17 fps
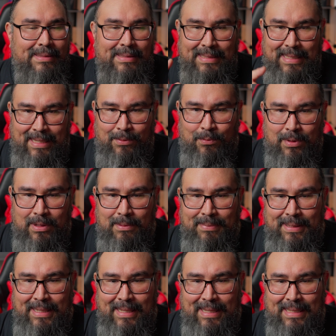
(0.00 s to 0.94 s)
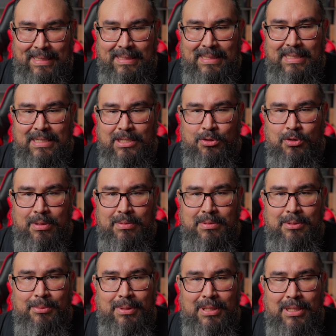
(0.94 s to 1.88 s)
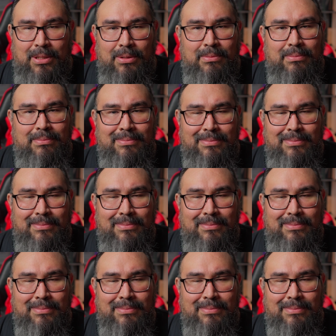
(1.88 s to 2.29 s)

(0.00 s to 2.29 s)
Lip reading: They will be in the description below.